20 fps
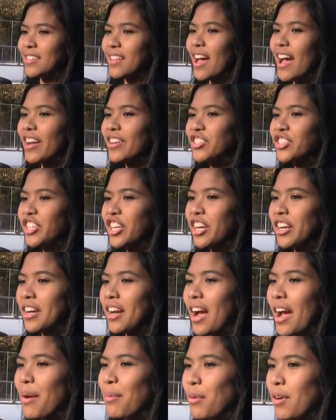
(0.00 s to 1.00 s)
last year
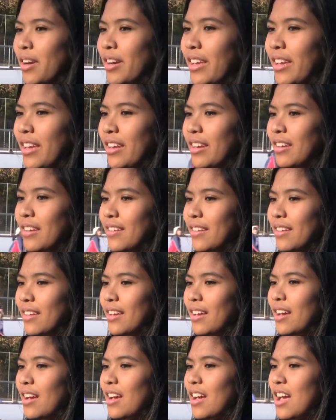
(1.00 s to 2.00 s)
I wanted
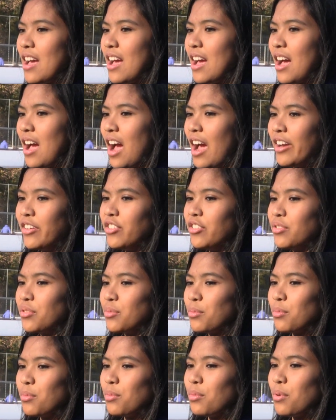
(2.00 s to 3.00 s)
I just
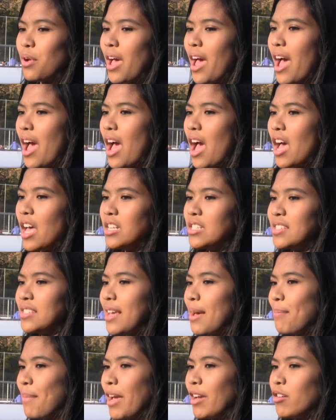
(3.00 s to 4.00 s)

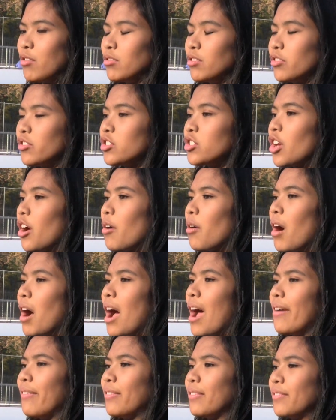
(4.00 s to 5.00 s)
set my goals so
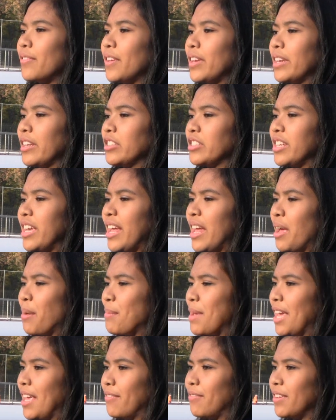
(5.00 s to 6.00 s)
high for figure skating. I
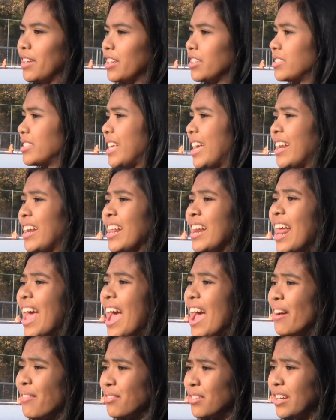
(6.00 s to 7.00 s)
made figure skating
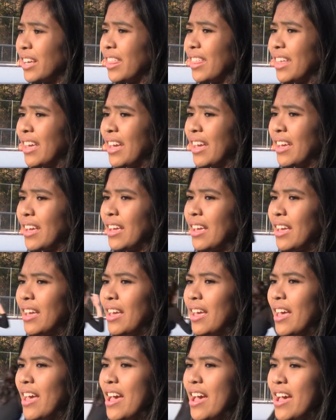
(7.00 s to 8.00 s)
everything,
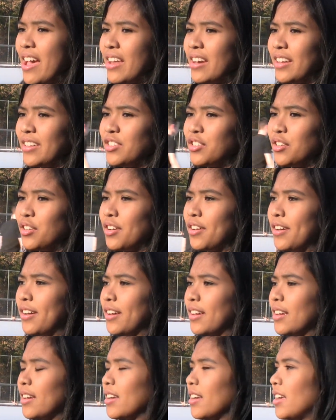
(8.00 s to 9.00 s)
and I
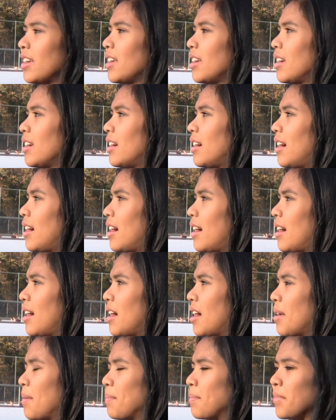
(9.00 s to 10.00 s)
took
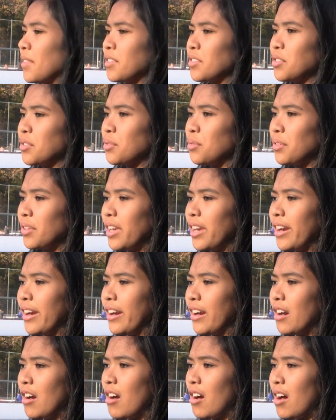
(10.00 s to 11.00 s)
um, the school
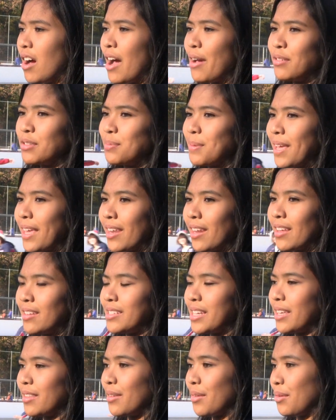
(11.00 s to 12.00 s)
year off. I was planning to
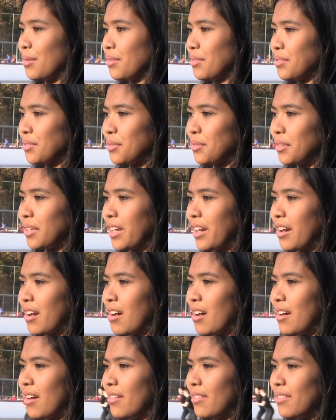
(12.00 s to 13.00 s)
take the whole school year
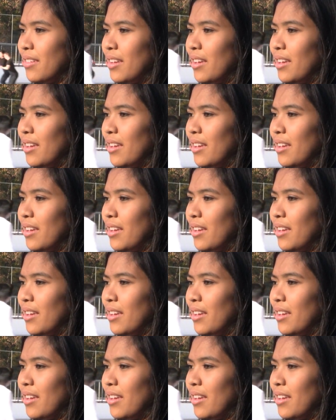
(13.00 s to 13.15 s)
off,